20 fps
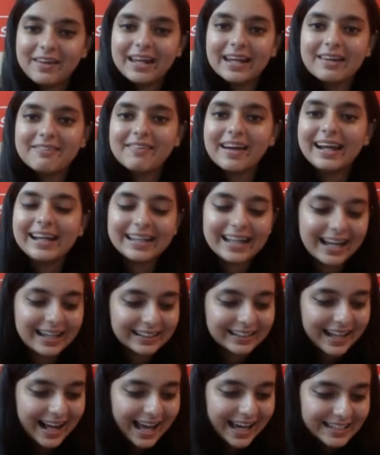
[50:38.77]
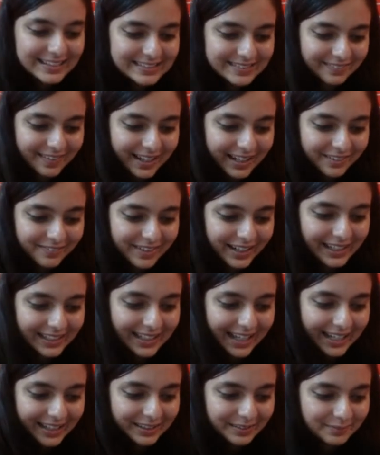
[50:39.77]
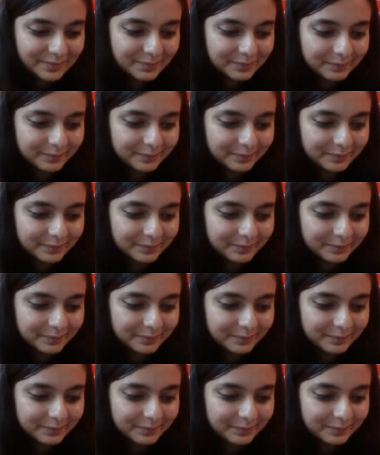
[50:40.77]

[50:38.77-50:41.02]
Very well done, guys. Very well done.